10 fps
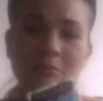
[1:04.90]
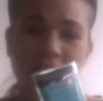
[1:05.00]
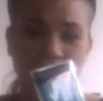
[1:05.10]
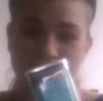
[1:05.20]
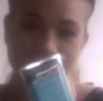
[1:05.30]

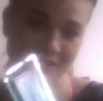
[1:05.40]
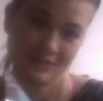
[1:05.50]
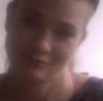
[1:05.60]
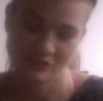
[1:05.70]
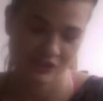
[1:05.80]
pink and
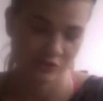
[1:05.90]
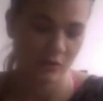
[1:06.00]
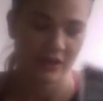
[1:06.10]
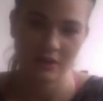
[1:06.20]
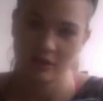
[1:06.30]
stuff, which is
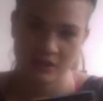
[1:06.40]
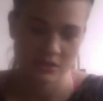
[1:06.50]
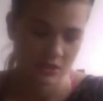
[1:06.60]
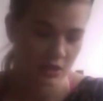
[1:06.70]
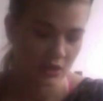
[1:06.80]
quite
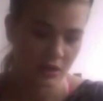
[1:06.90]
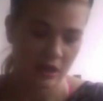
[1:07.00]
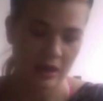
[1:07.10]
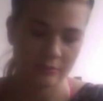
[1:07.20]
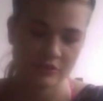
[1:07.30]
nice.
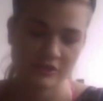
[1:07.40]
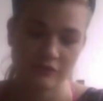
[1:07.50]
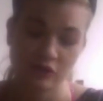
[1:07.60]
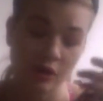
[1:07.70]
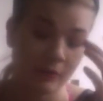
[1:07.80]
Because if
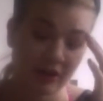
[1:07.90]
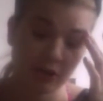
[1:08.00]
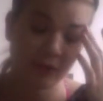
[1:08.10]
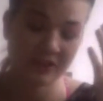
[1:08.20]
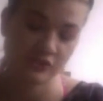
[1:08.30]
you're not wearing a
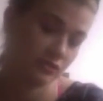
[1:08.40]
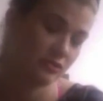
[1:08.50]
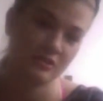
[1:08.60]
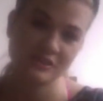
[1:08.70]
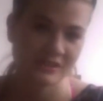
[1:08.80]
wetsuit,
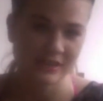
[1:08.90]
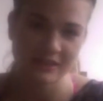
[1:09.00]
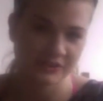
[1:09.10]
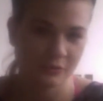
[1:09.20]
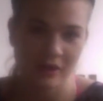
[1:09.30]
you can see it
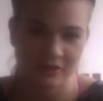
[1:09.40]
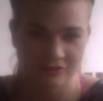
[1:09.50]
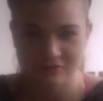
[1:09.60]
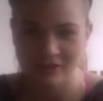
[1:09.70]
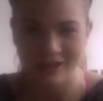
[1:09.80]
as well and
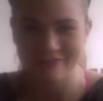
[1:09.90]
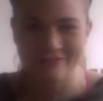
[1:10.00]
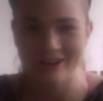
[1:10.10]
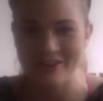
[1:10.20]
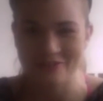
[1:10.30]
like,
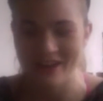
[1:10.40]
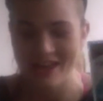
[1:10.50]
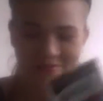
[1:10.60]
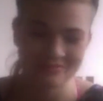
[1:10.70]
write your name.